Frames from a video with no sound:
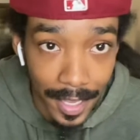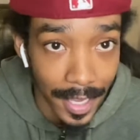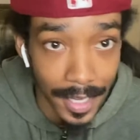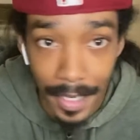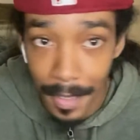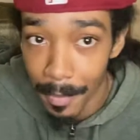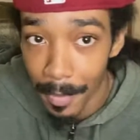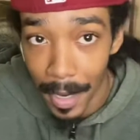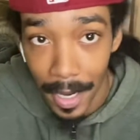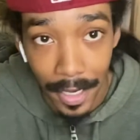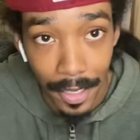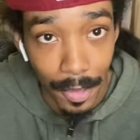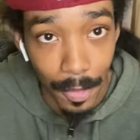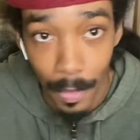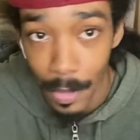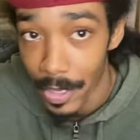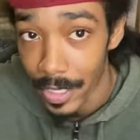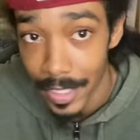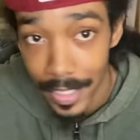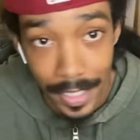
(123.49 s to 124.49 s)
Anybody you
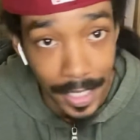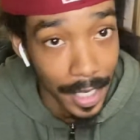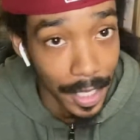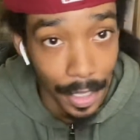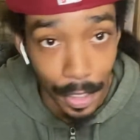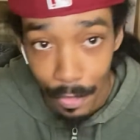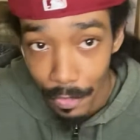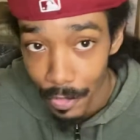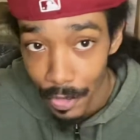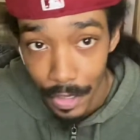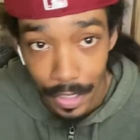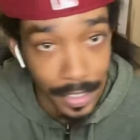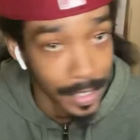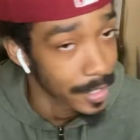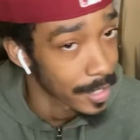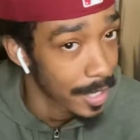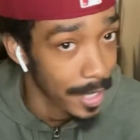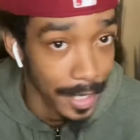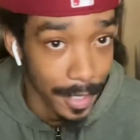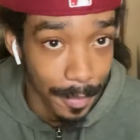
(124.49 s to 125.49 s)
want, Taylor
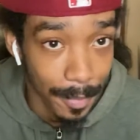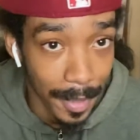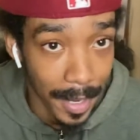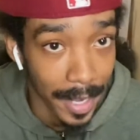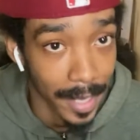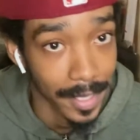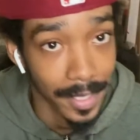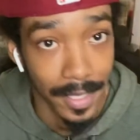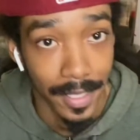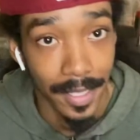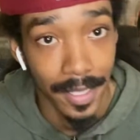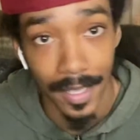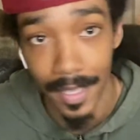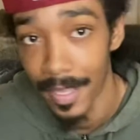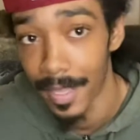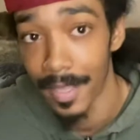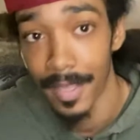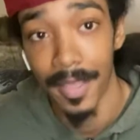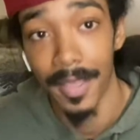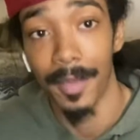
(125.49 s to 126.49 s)
Rooks, anybody.
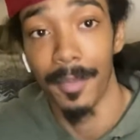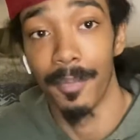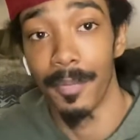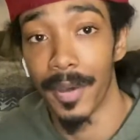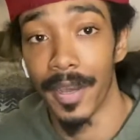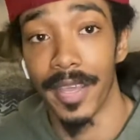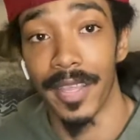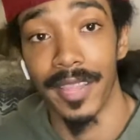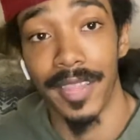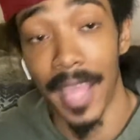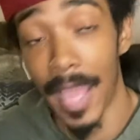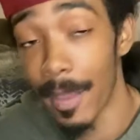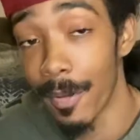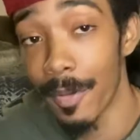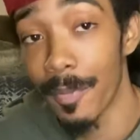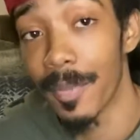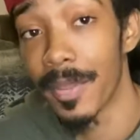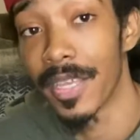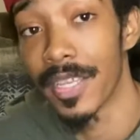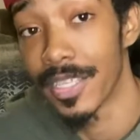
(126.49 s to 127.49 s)
But that
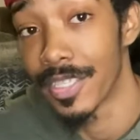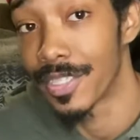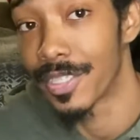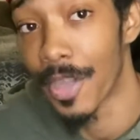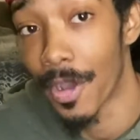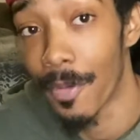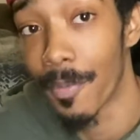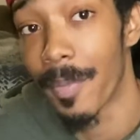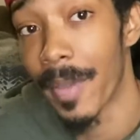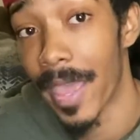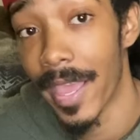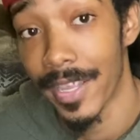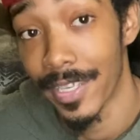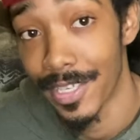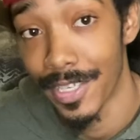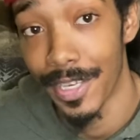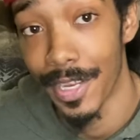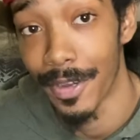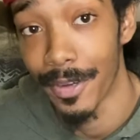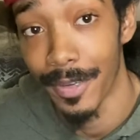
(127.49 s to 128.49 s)
would be a dope
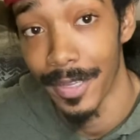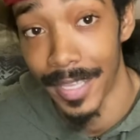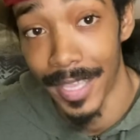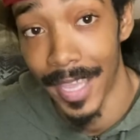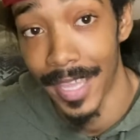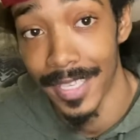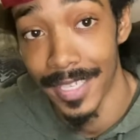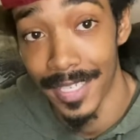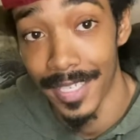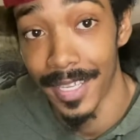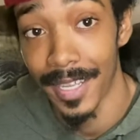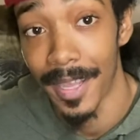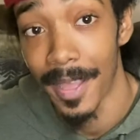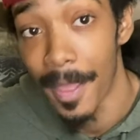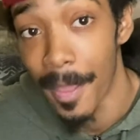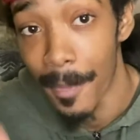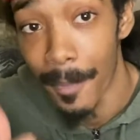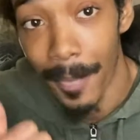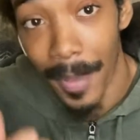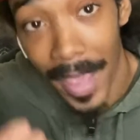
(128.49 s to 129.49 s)
ass show, gangster.
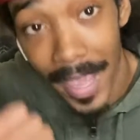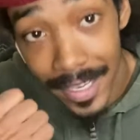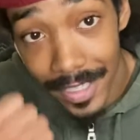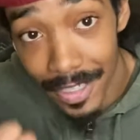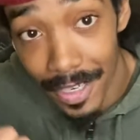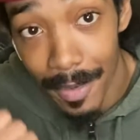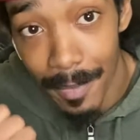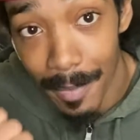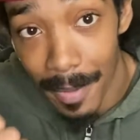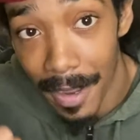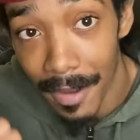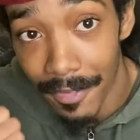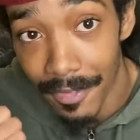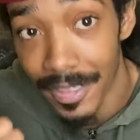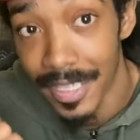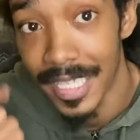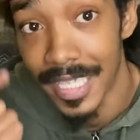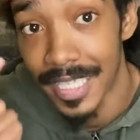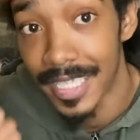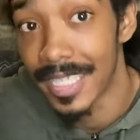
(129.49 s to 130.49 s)
Patrick
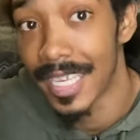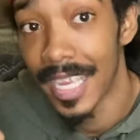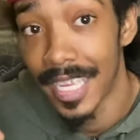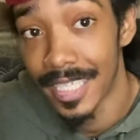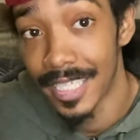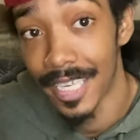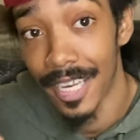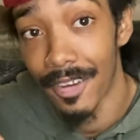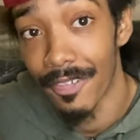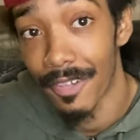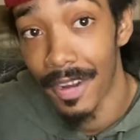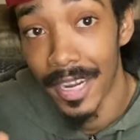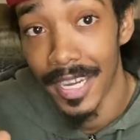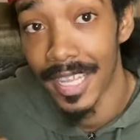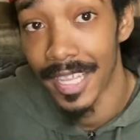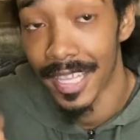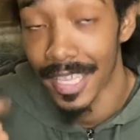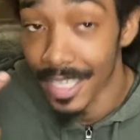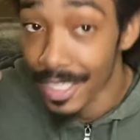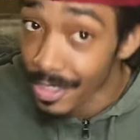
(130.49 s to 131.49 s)
Beverly, JJ
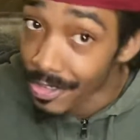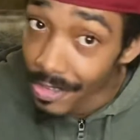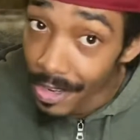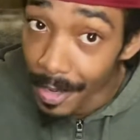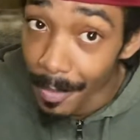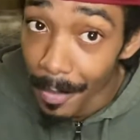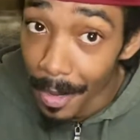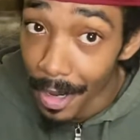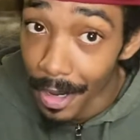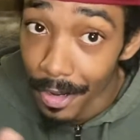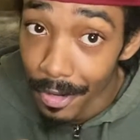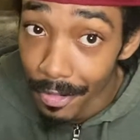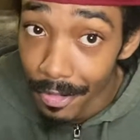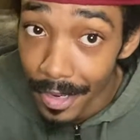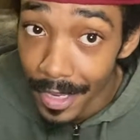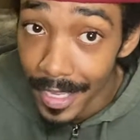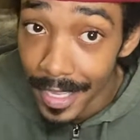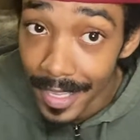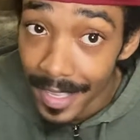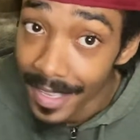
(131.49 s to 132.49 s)
Redick, and Draymond
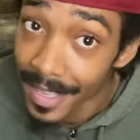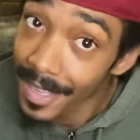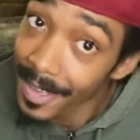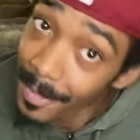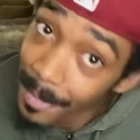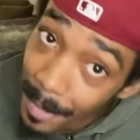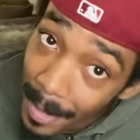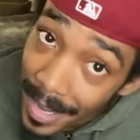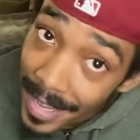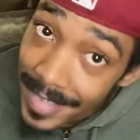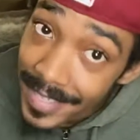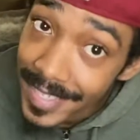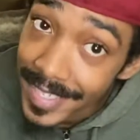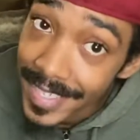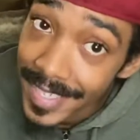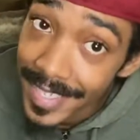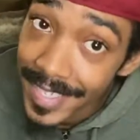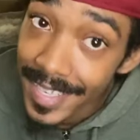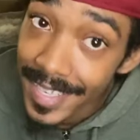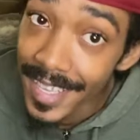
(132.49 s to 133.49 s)
Green. What?
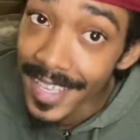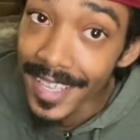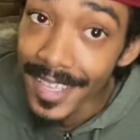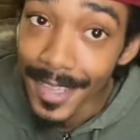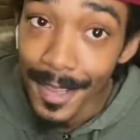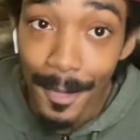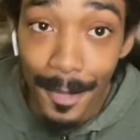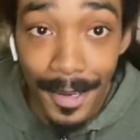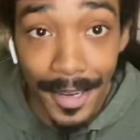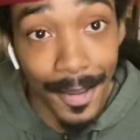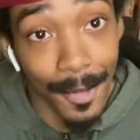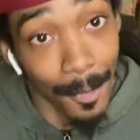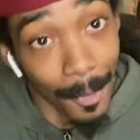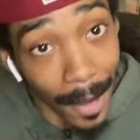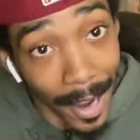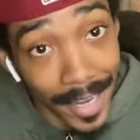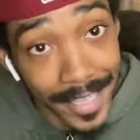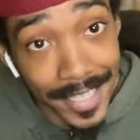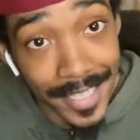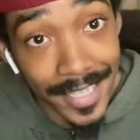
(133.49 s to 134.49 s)
You wouldn't
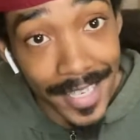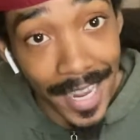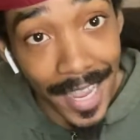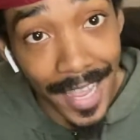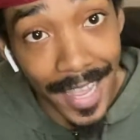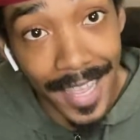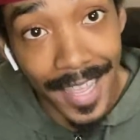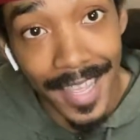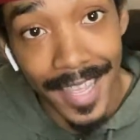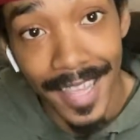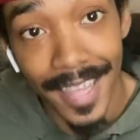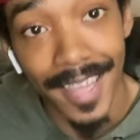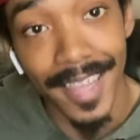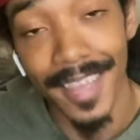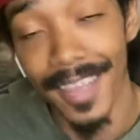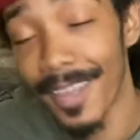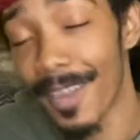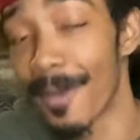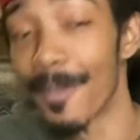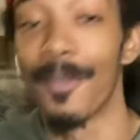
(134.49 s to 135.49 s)
watch that?
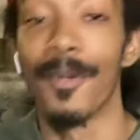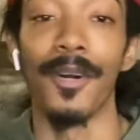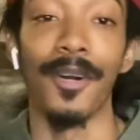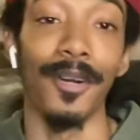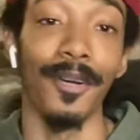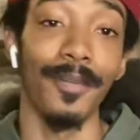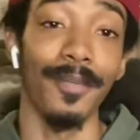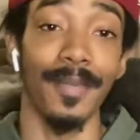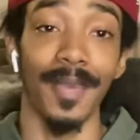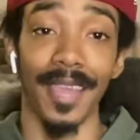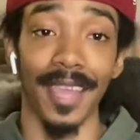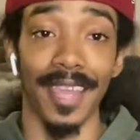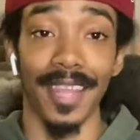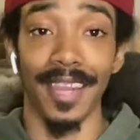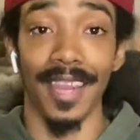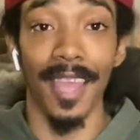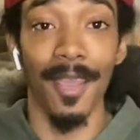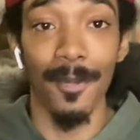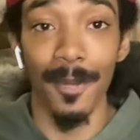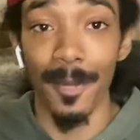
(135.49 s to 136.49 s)
Come on, man.
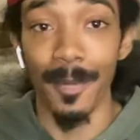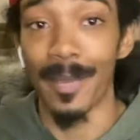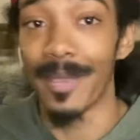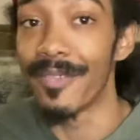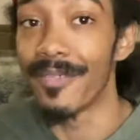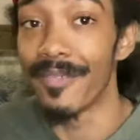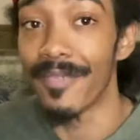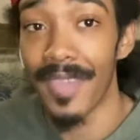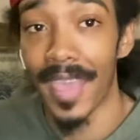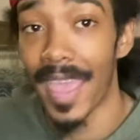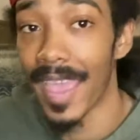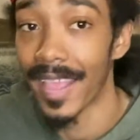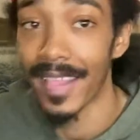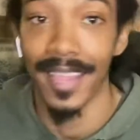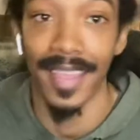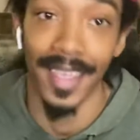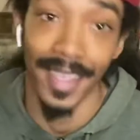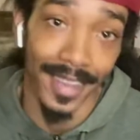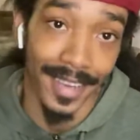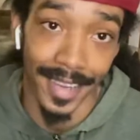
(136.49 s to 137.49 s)
They would be
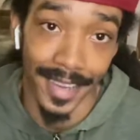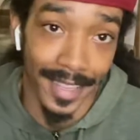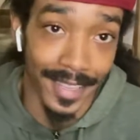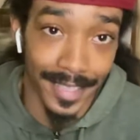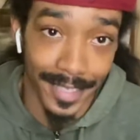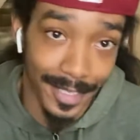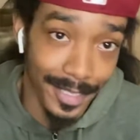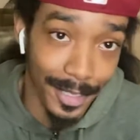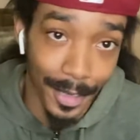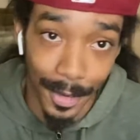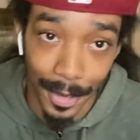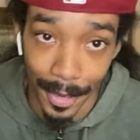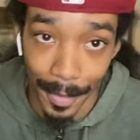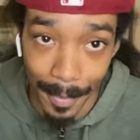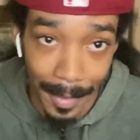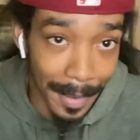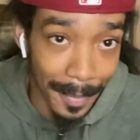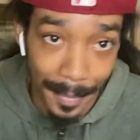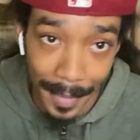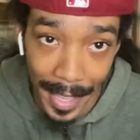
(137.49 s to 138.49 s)
valeting niggas talking
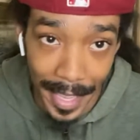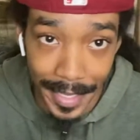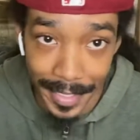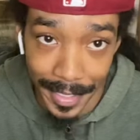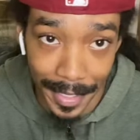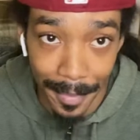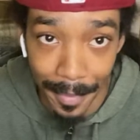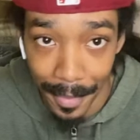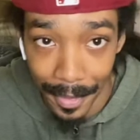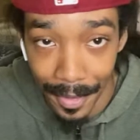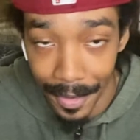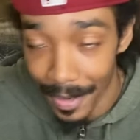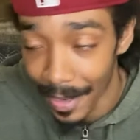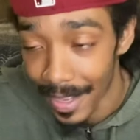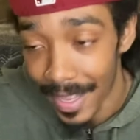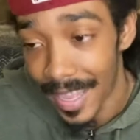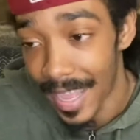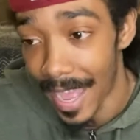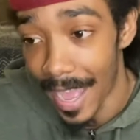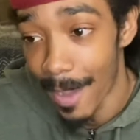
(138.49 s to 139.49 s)
about basketball.
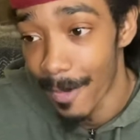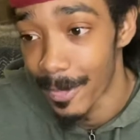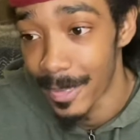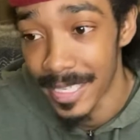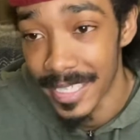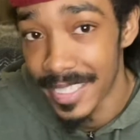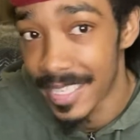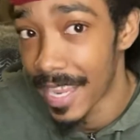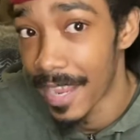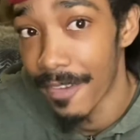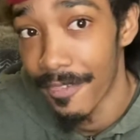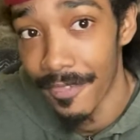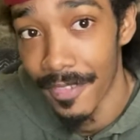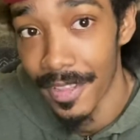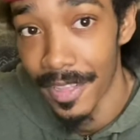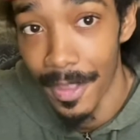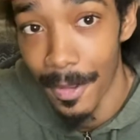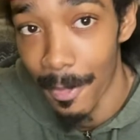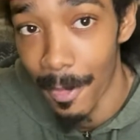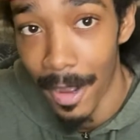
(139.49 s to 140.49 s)
I would
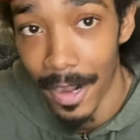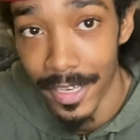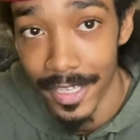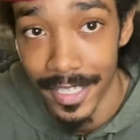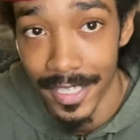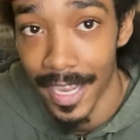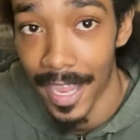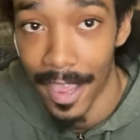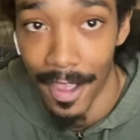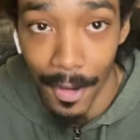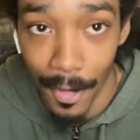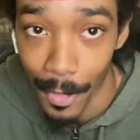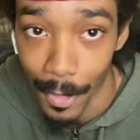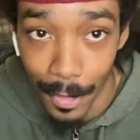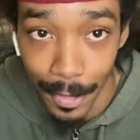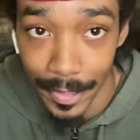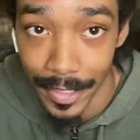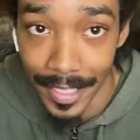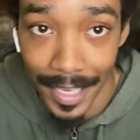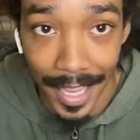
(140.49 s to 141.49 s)
definitely watch that
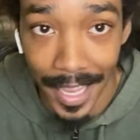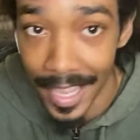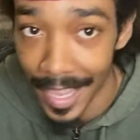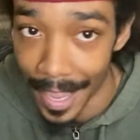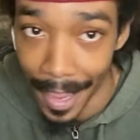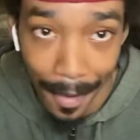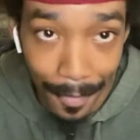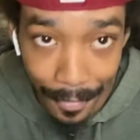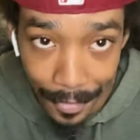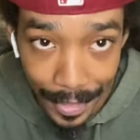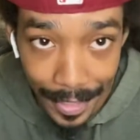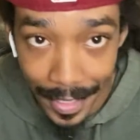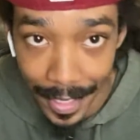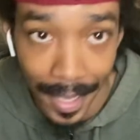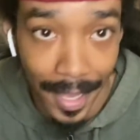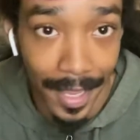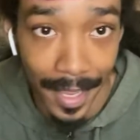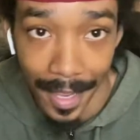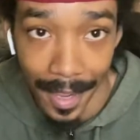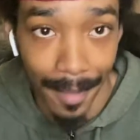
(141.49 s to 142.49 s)
all day, every
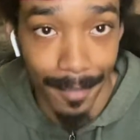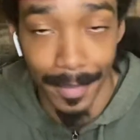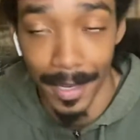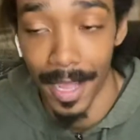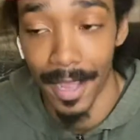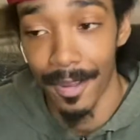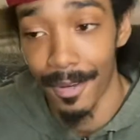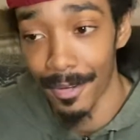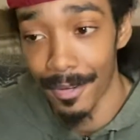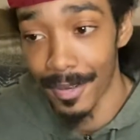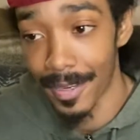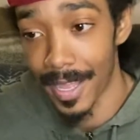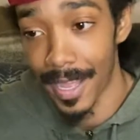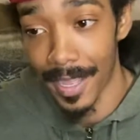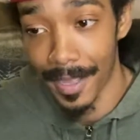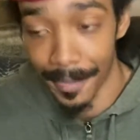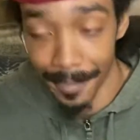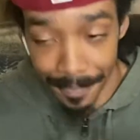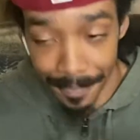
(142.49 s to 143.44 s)
day. I'm not gonna lie.